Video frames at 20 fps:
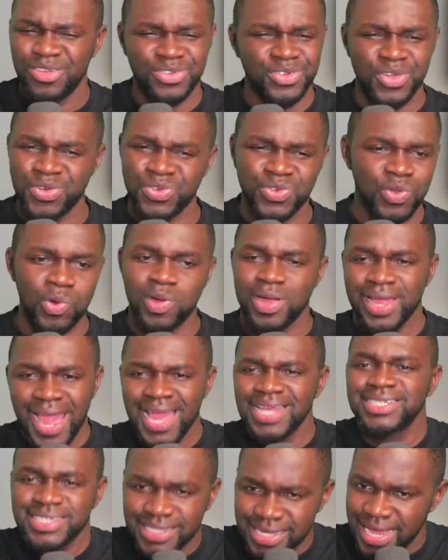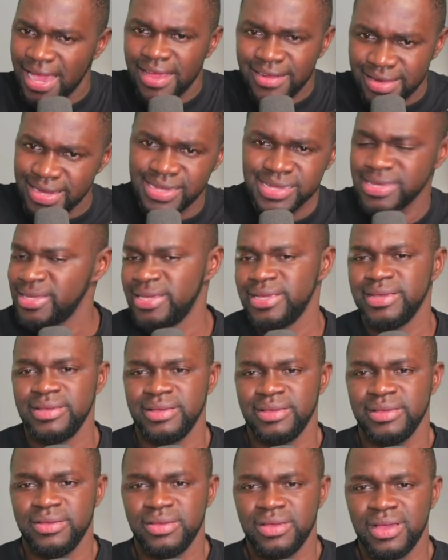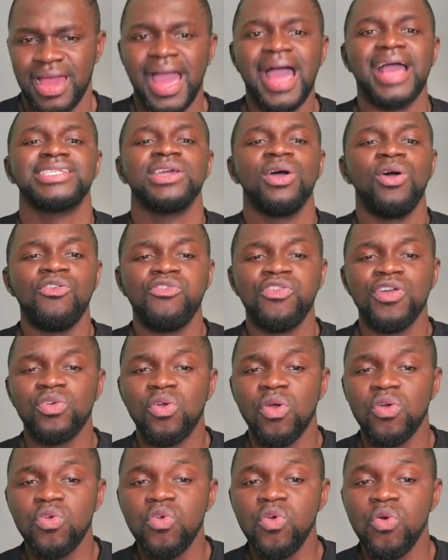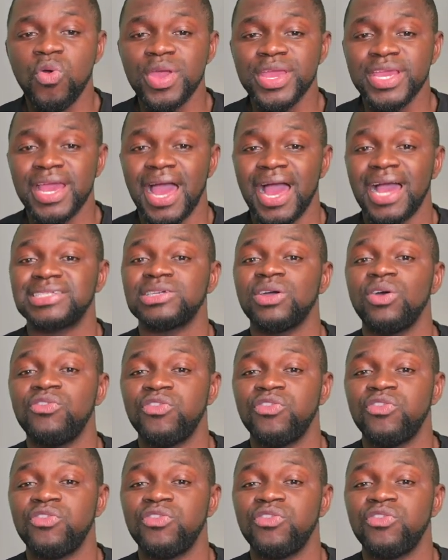no. Cash carry. I shall for a kugui. I shall for a